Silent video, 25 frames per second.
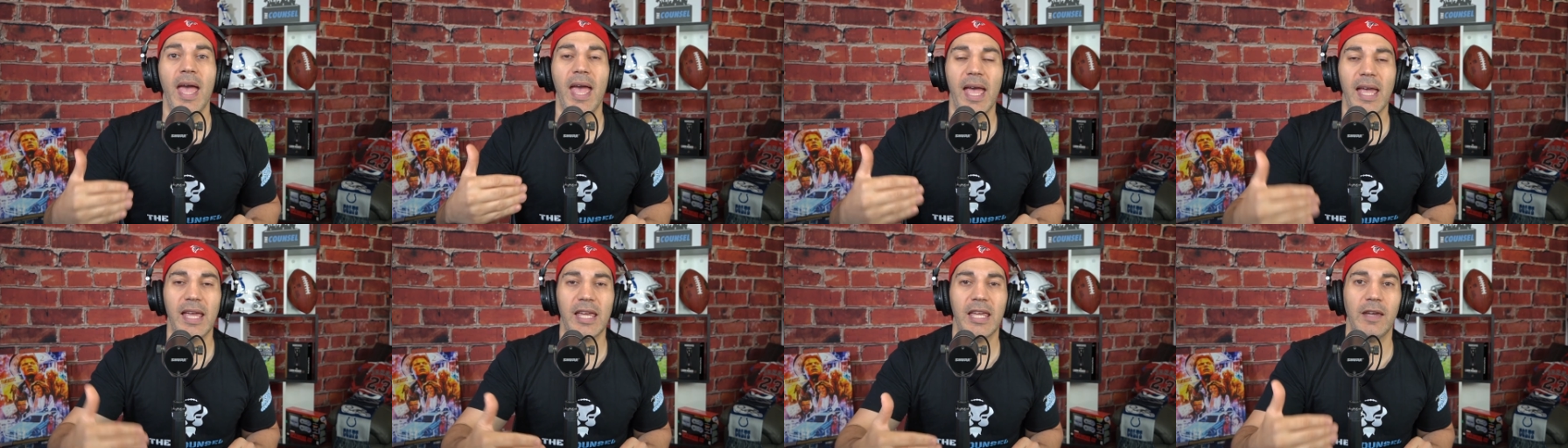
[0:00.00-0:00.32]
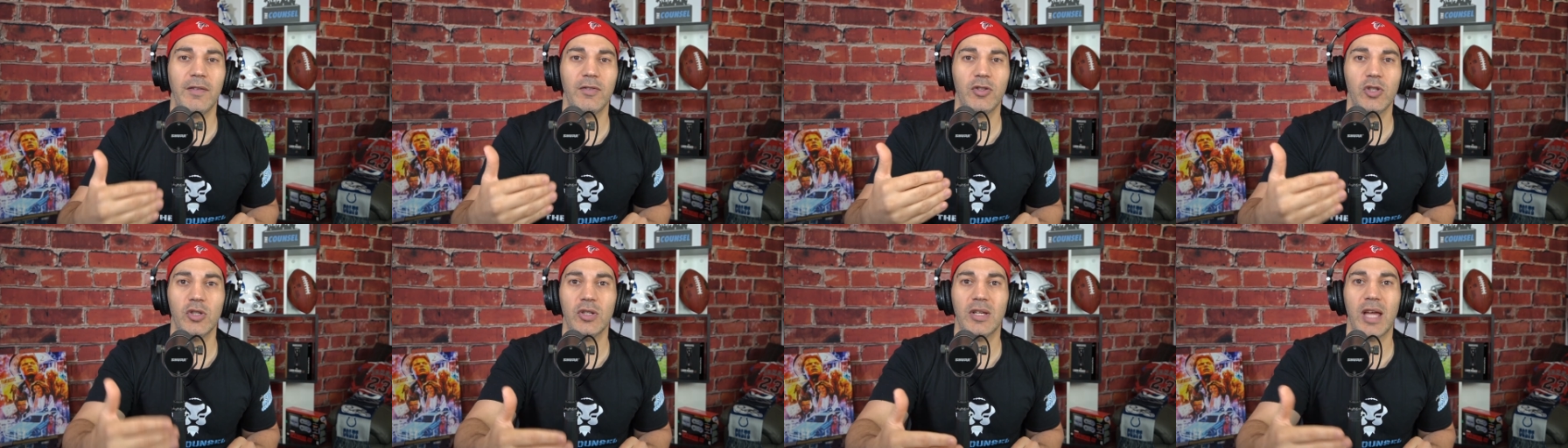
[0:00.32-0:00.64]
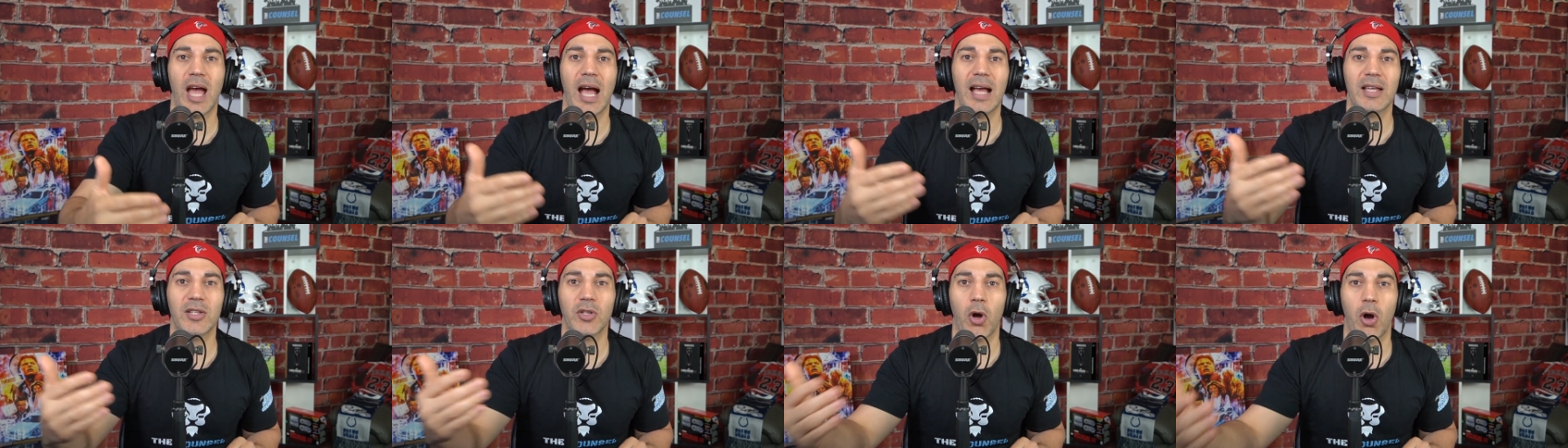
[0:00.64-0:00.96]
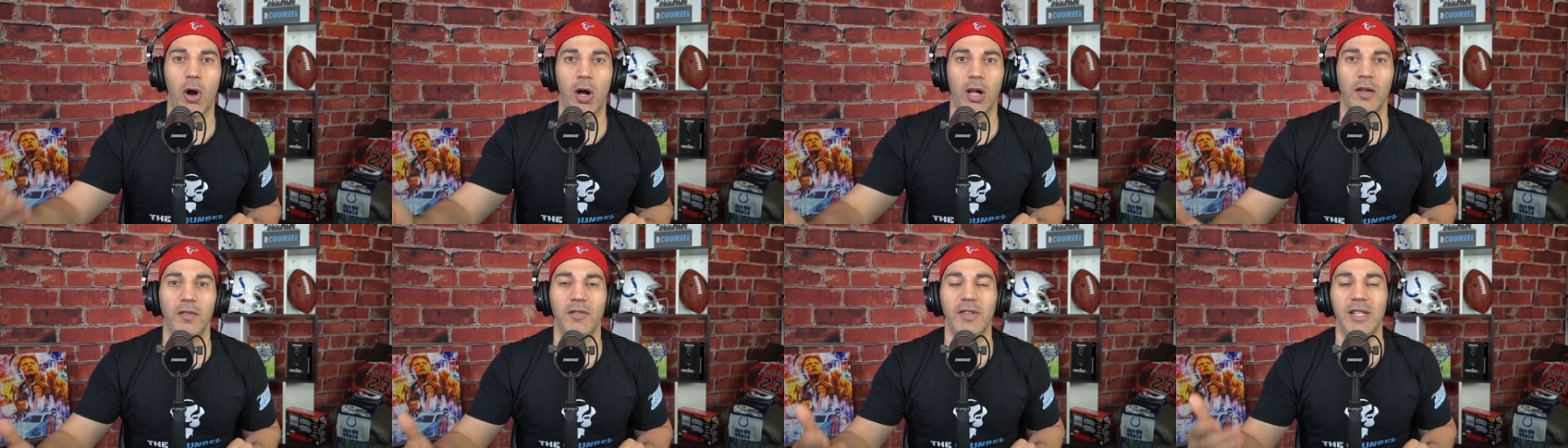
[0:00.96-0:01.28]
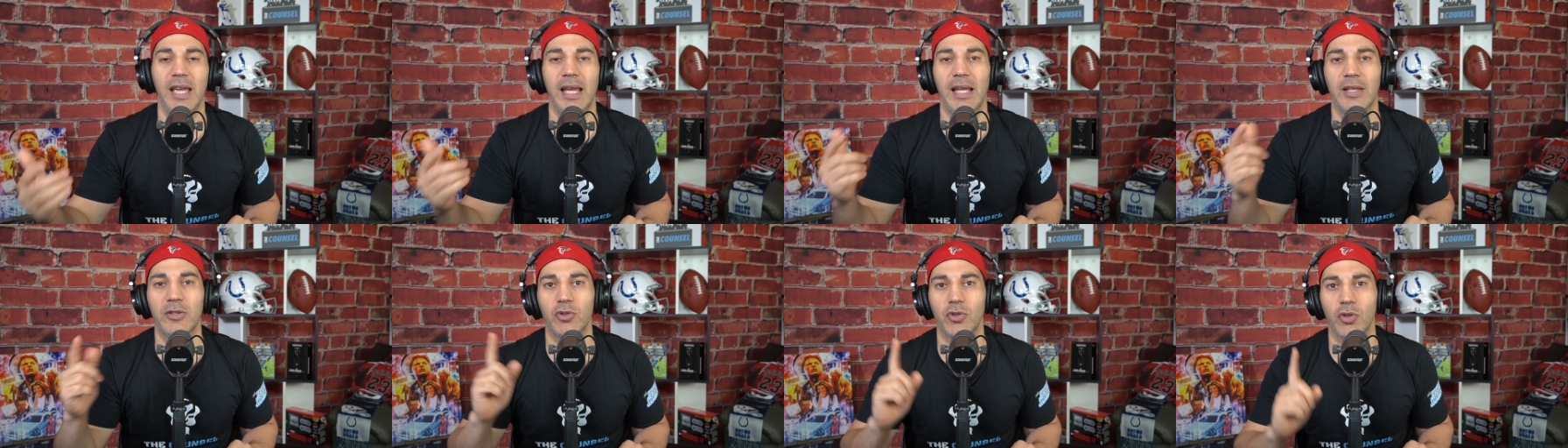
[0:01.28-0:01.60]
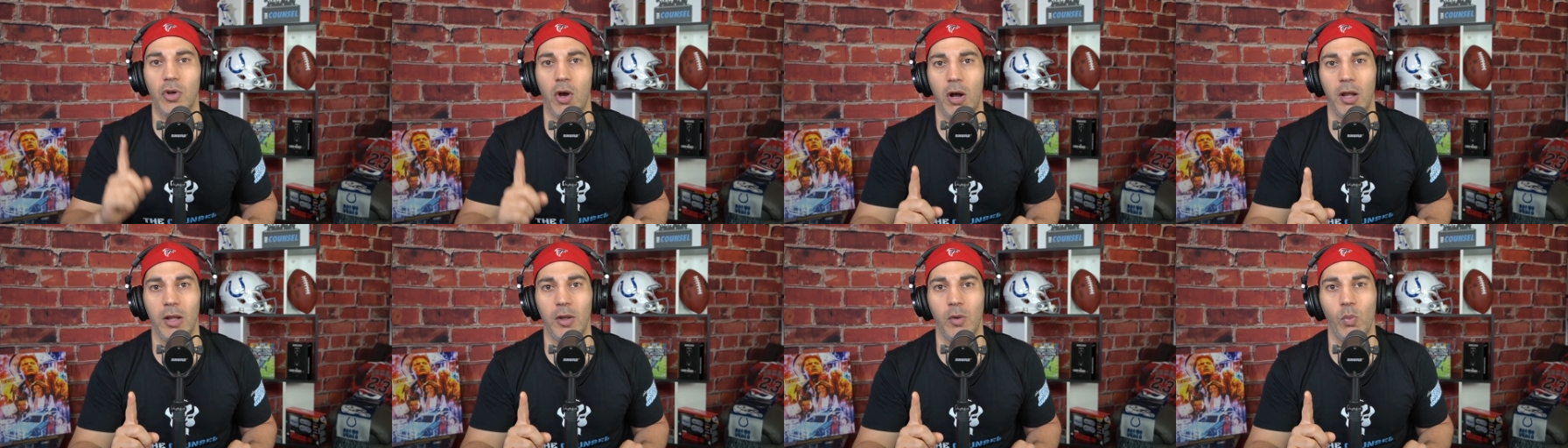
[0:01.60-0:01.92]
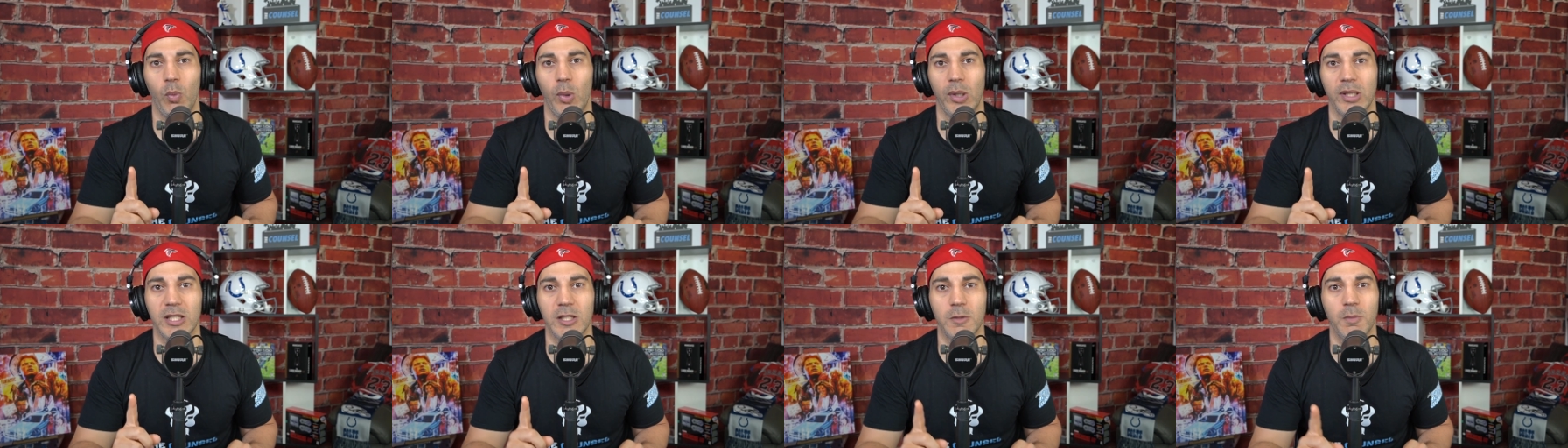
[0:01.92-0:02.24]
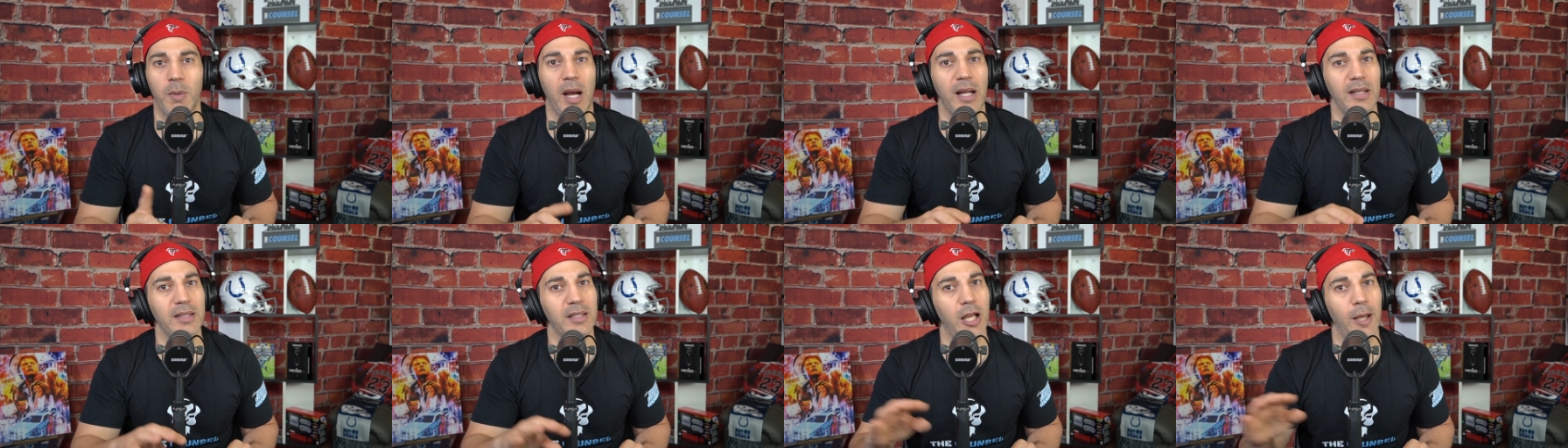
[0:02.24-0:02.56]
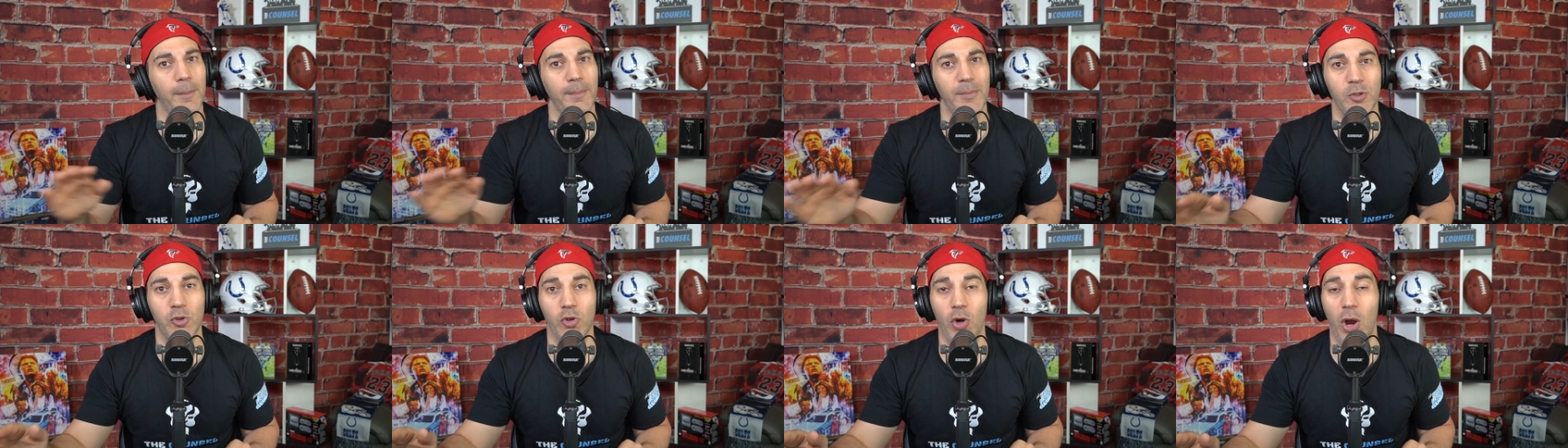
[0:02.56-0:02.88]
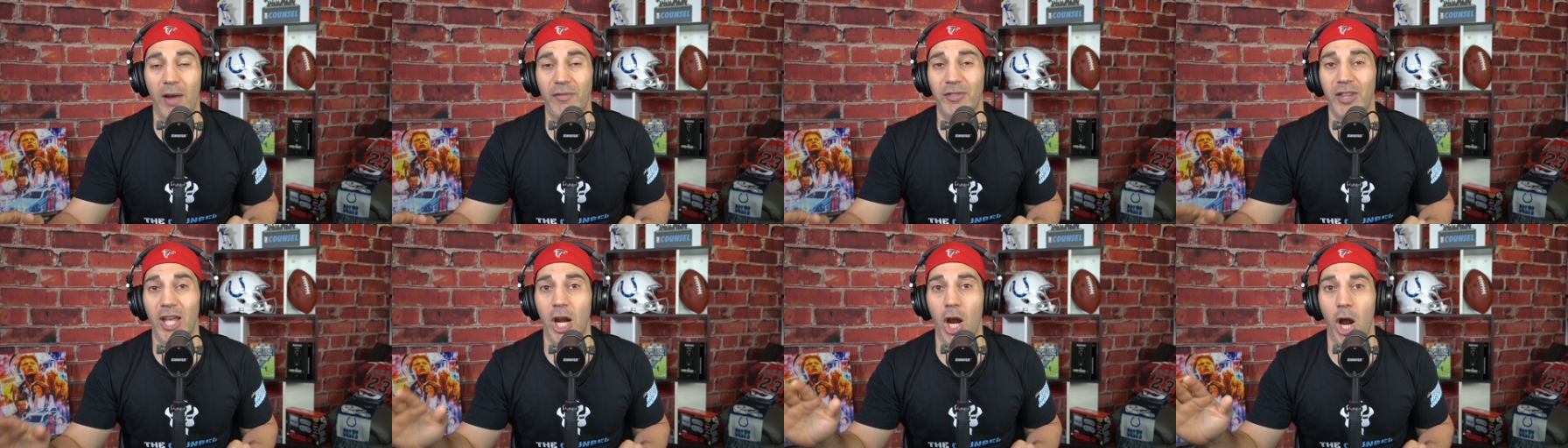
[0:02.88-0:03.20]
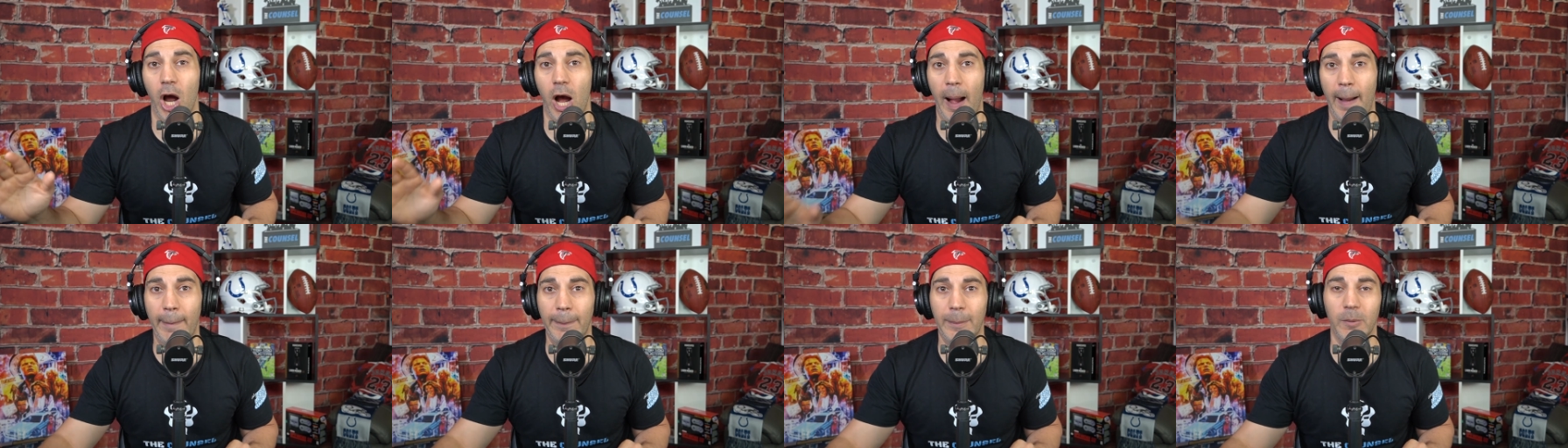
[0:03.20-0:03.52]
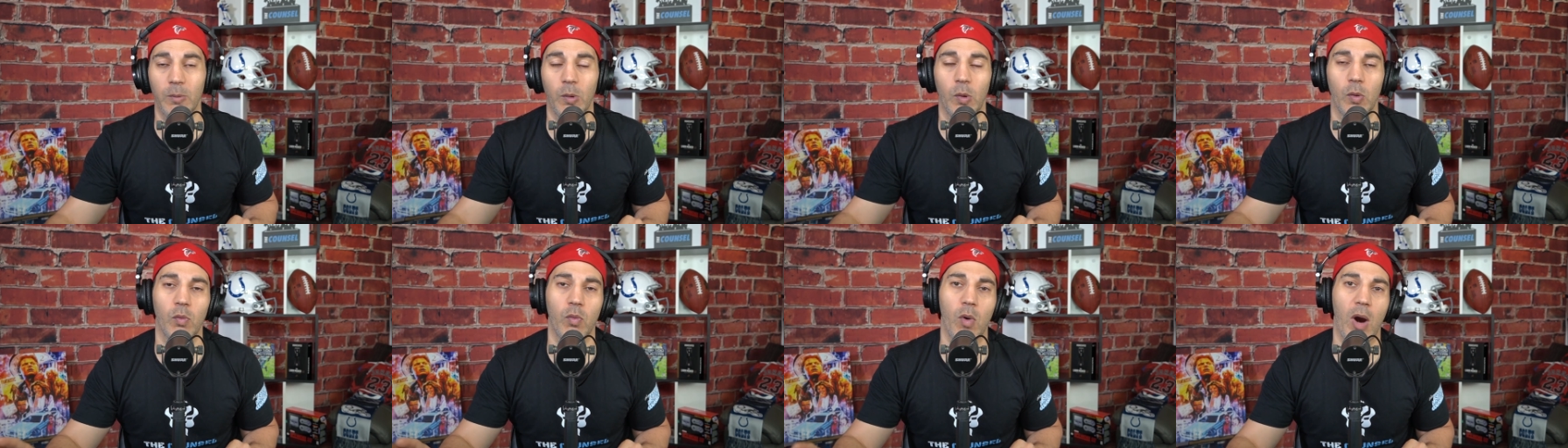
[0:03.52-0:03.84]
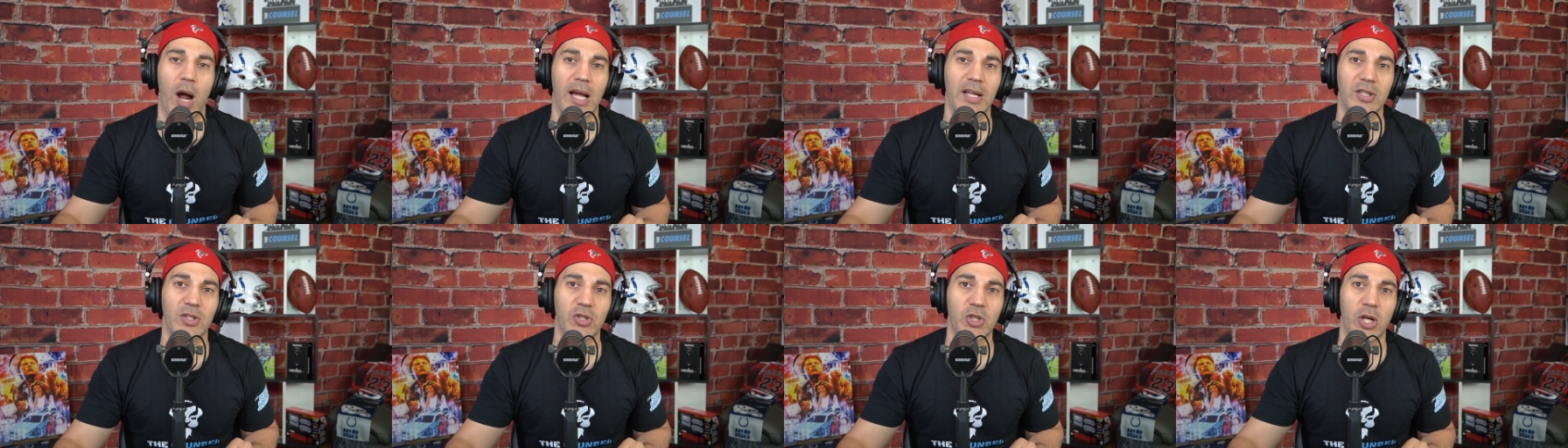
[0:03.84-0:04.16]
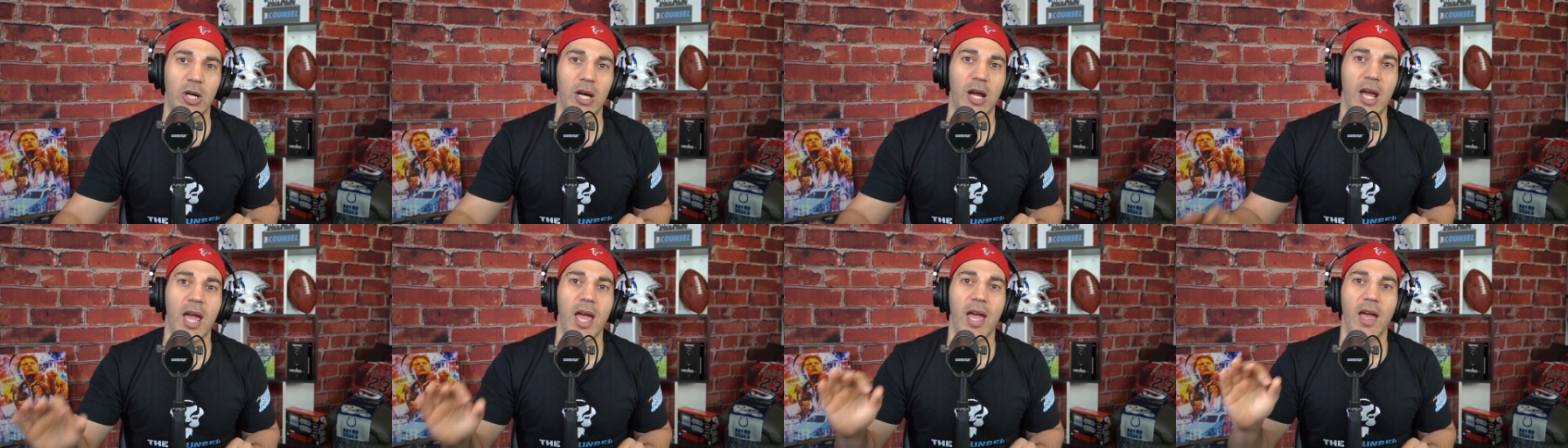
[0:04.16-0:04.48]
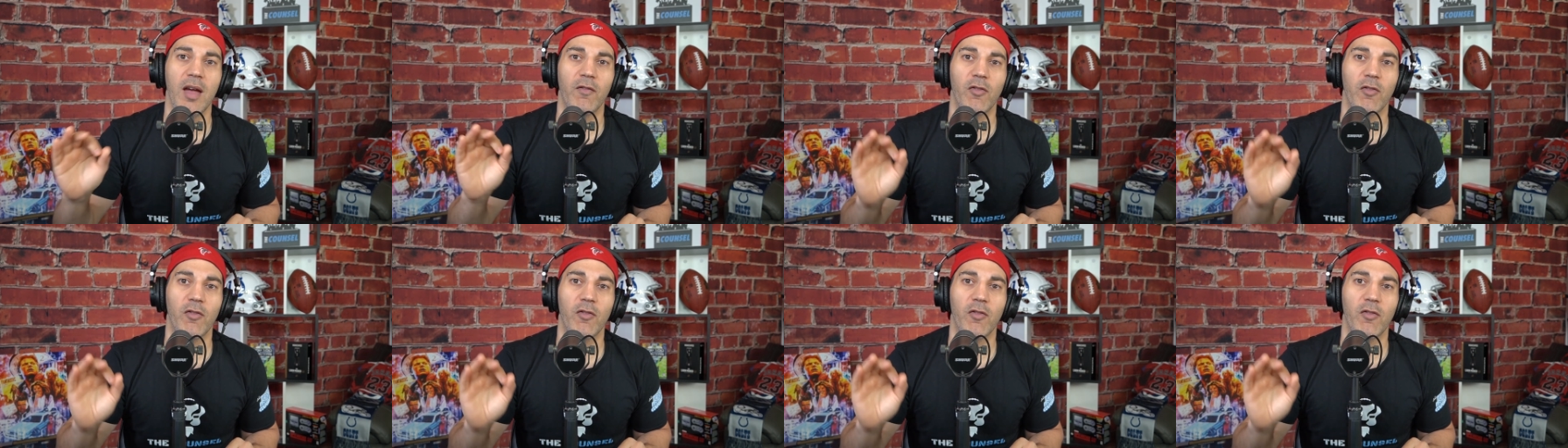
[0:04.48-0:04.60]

and gives you guys all of the answers all in one spot to help you draft that optimal roster.